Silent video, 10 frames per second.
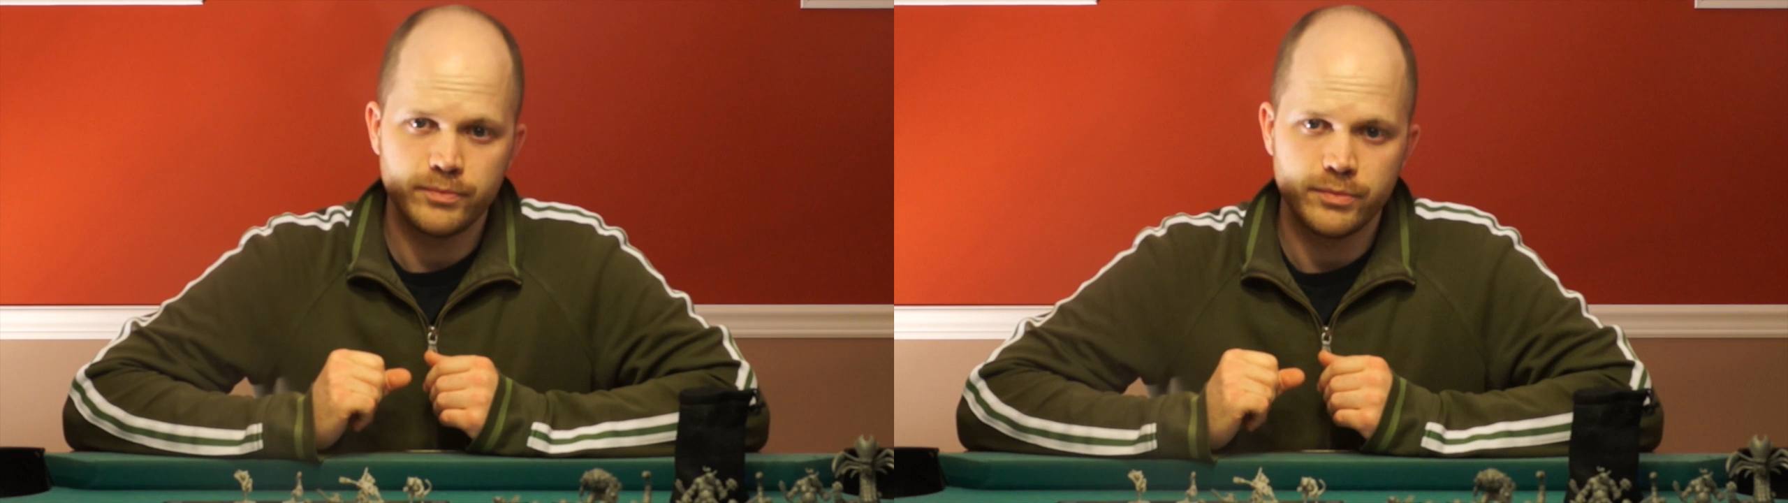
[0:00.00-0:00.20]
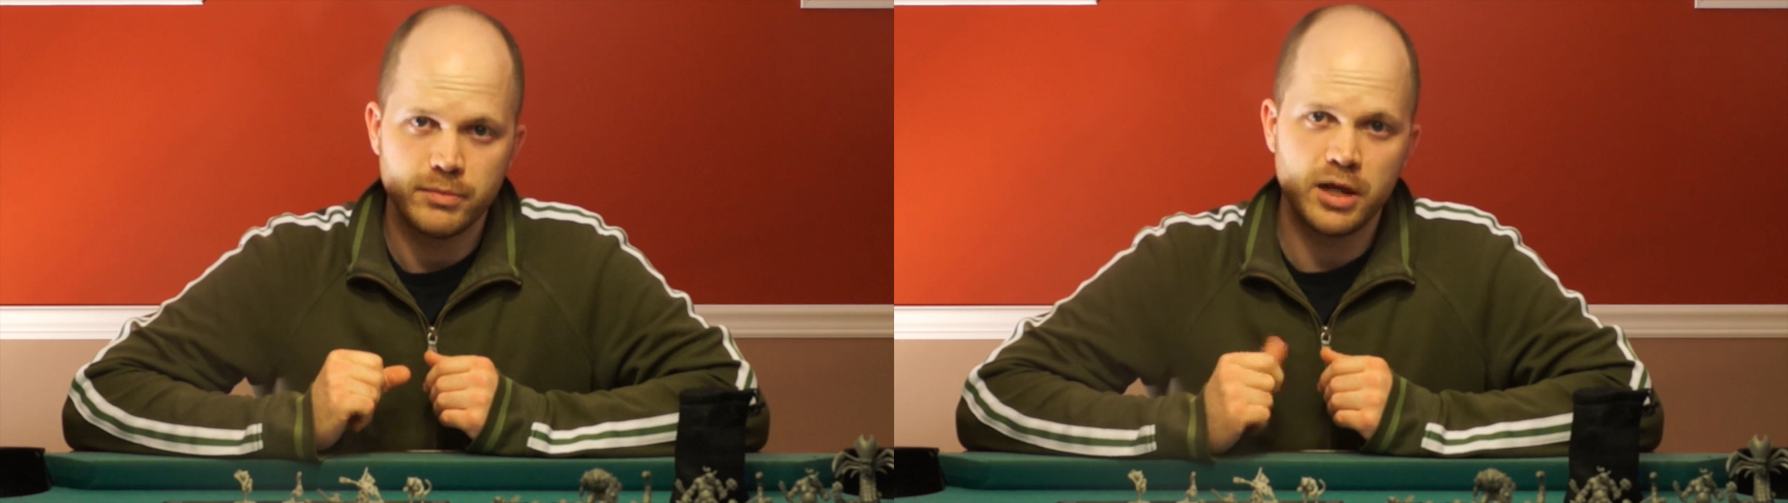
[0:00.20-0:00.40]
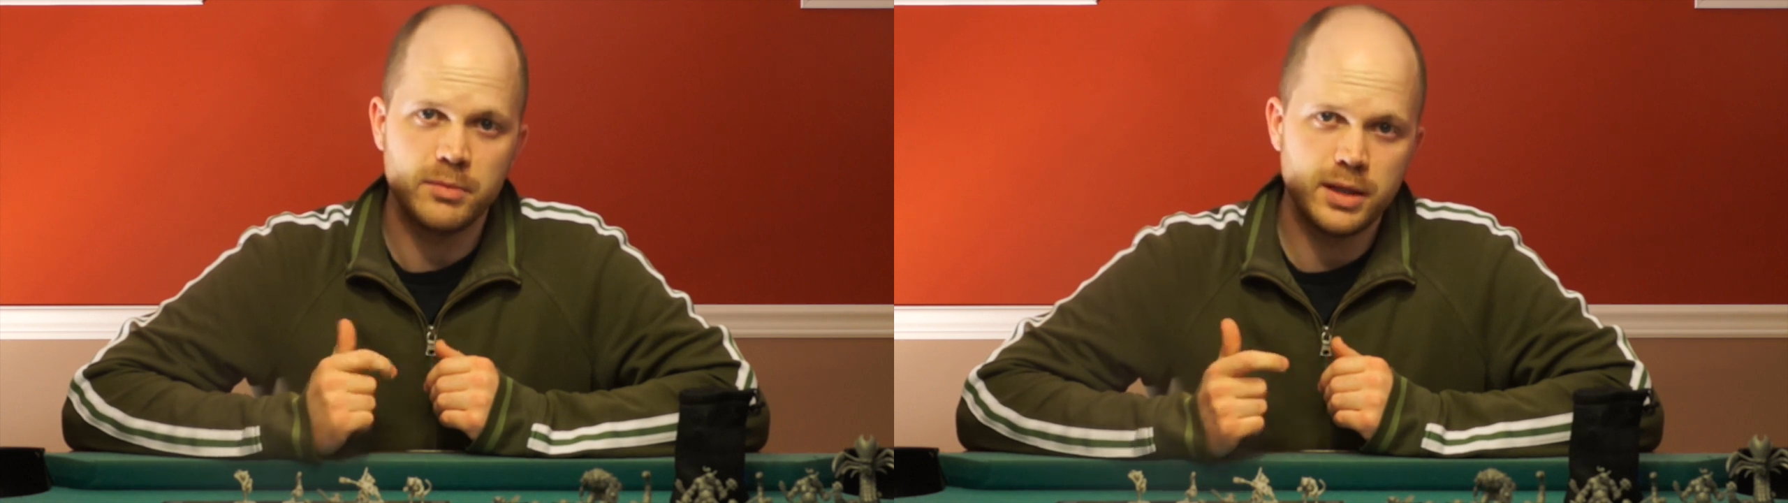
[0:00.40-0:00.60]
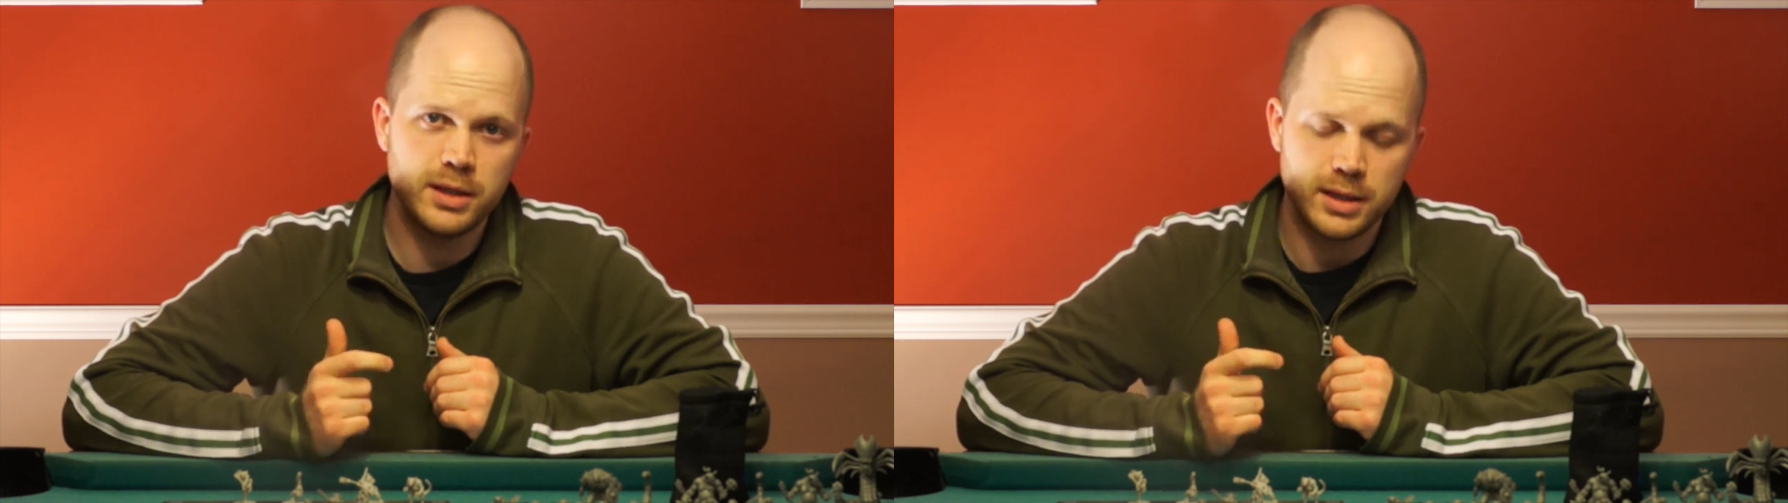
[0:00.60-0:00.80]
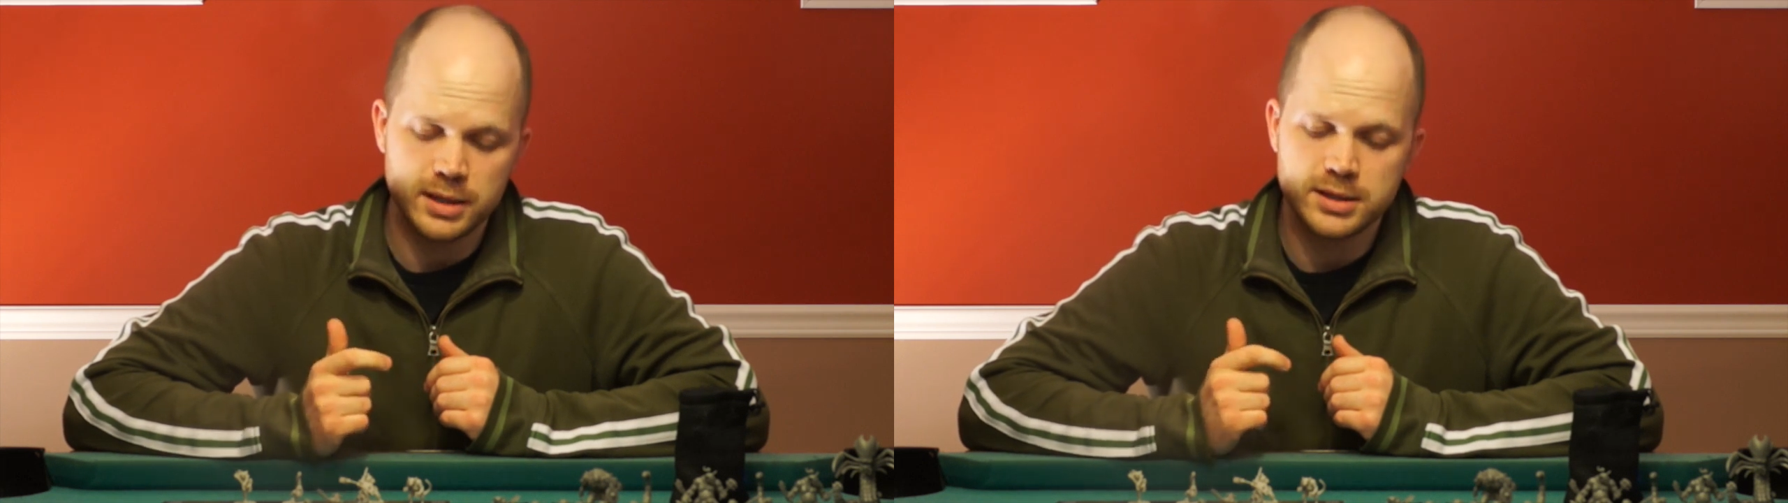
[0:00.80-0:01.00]

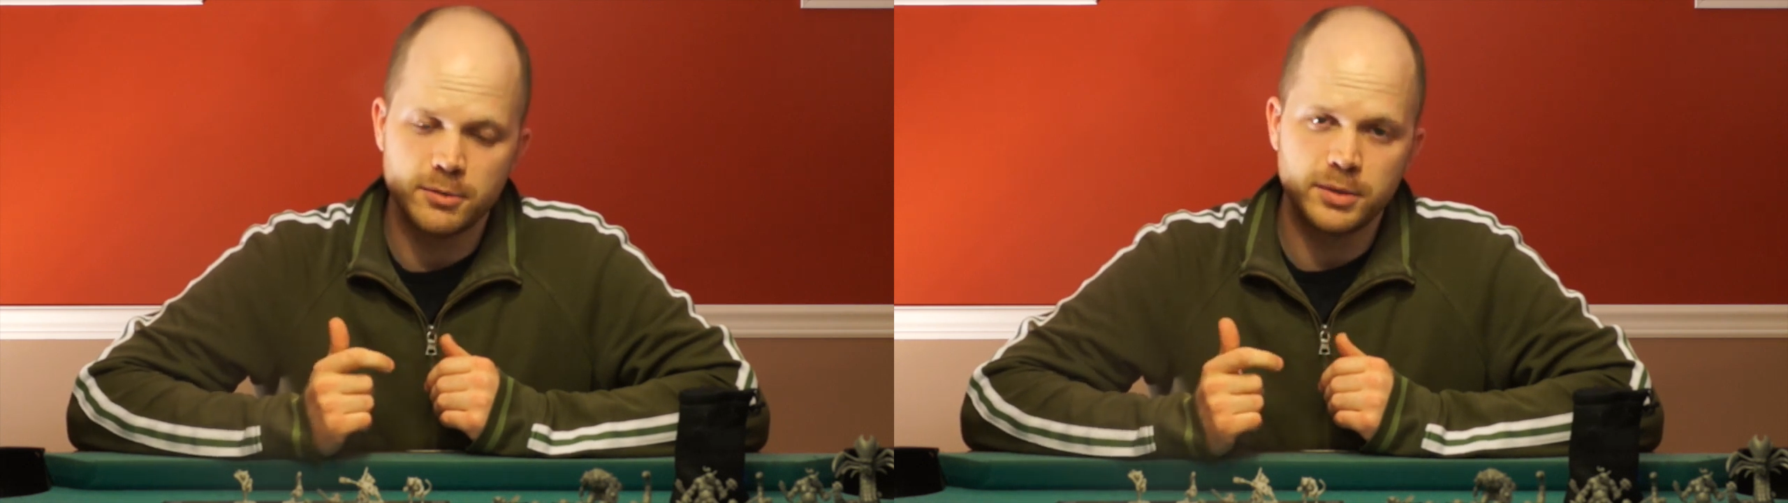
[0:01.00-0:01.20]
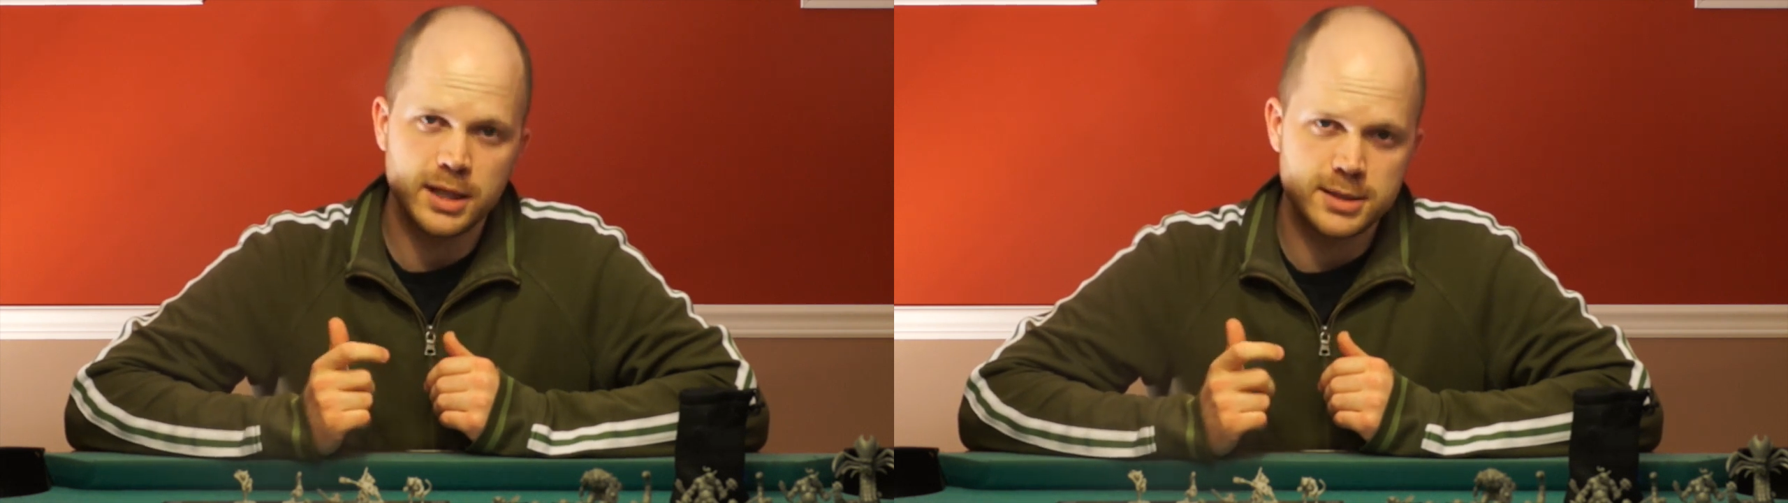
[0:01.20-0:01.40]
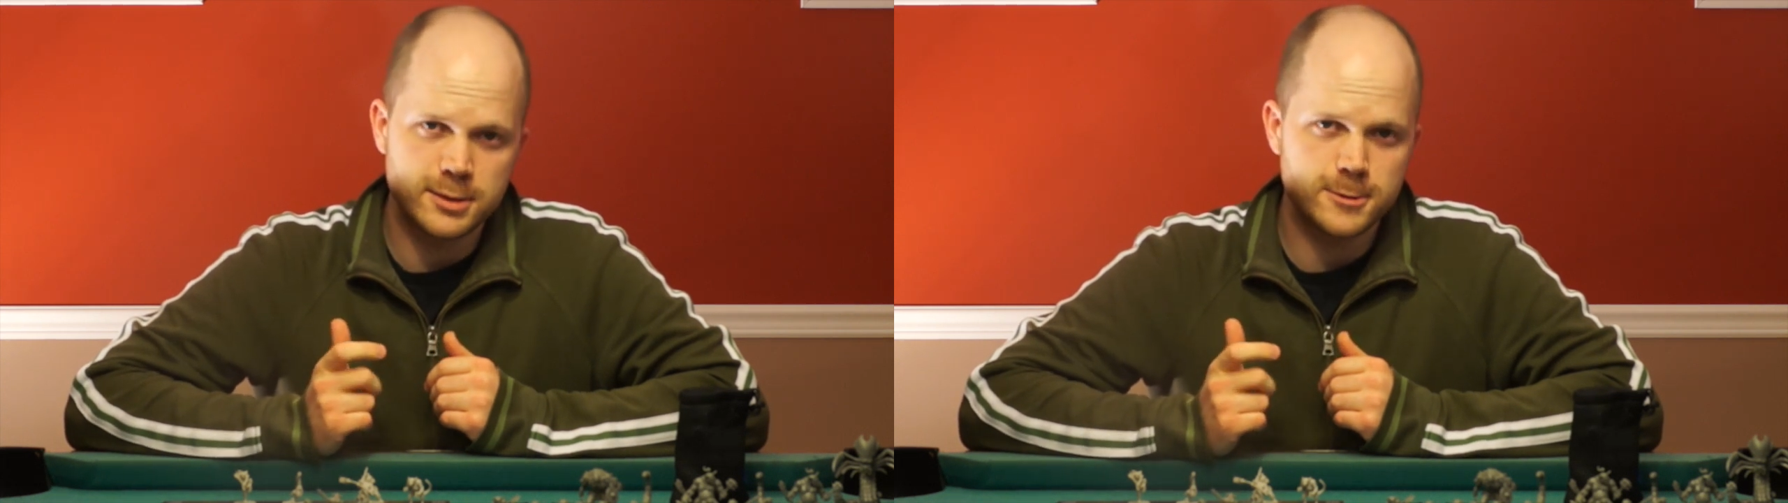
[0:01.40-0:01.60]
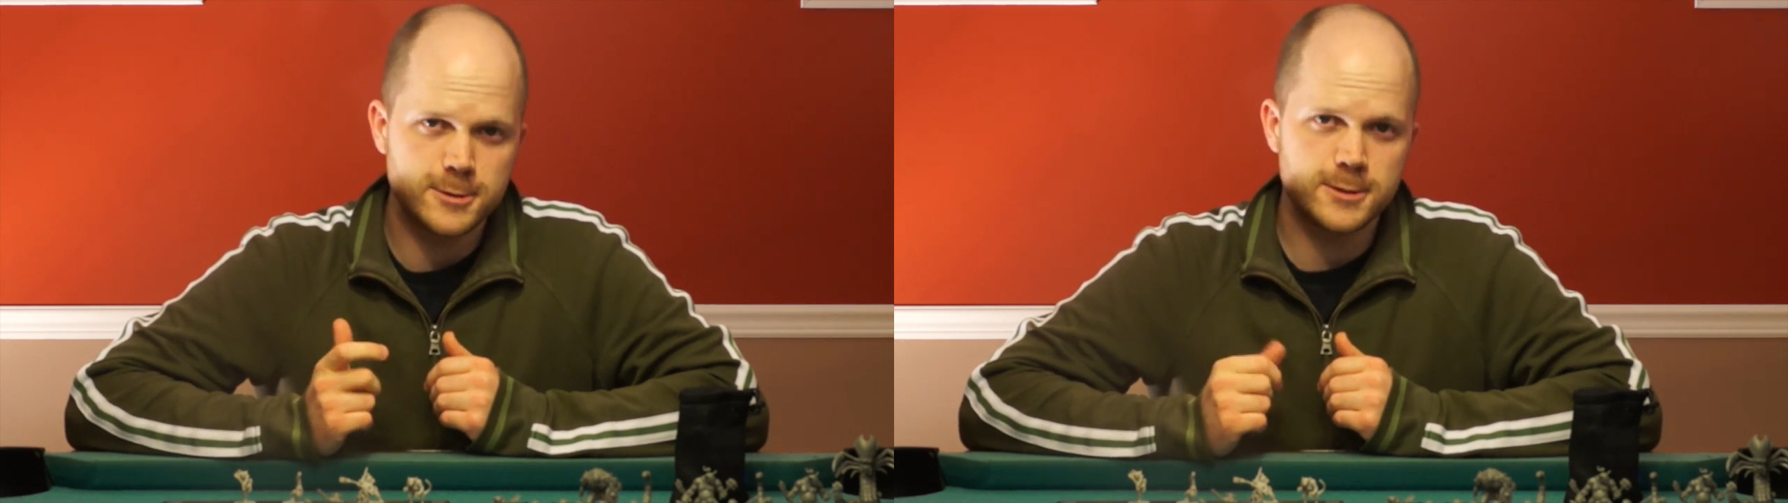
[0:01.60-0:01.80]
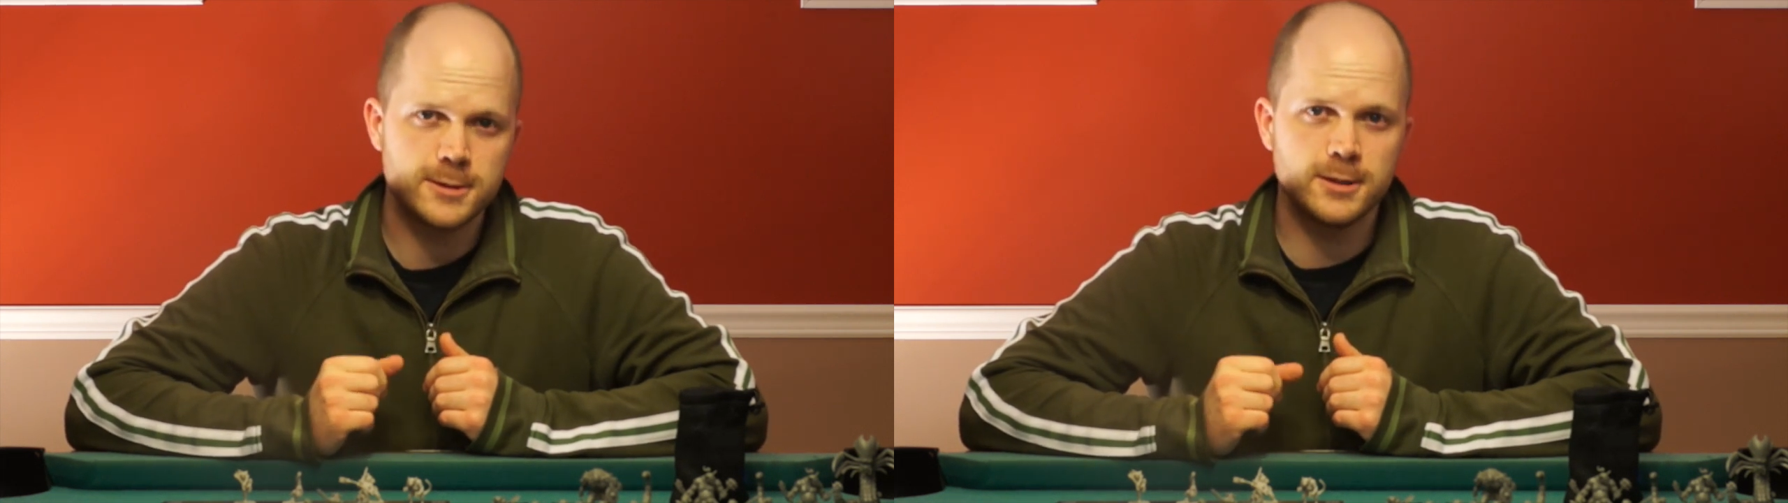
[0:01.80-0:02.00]
Maybe in some
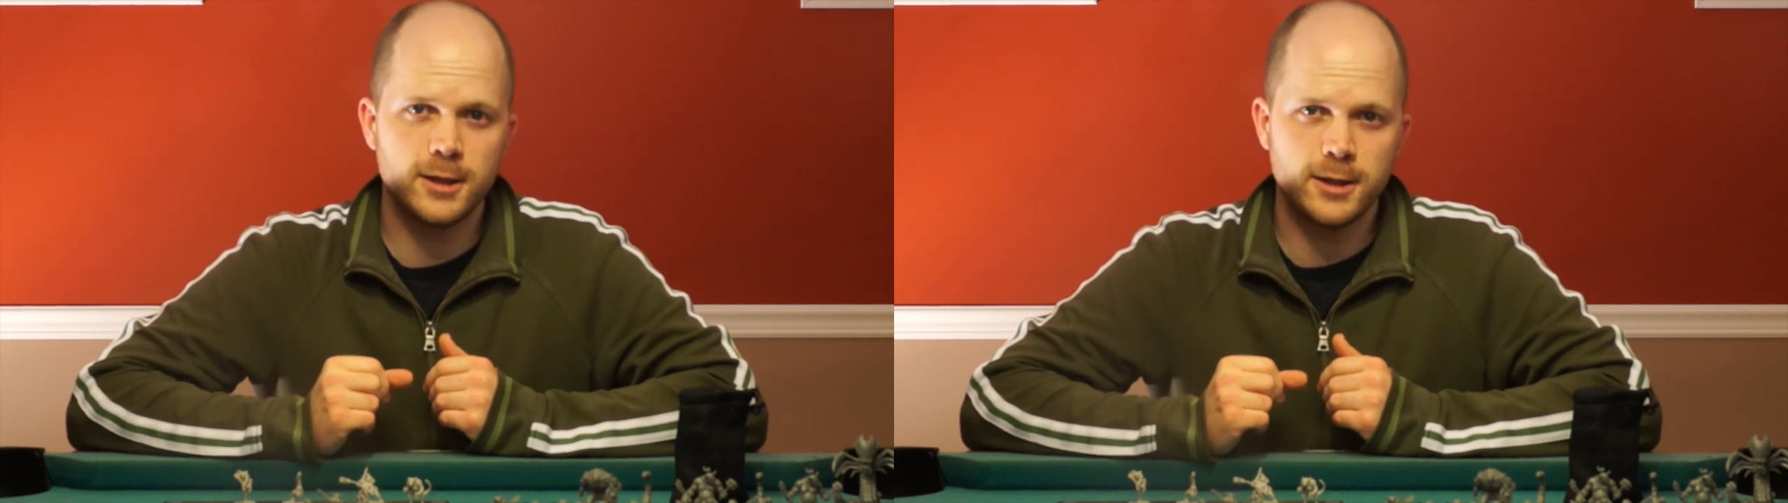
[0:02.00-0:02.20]
cases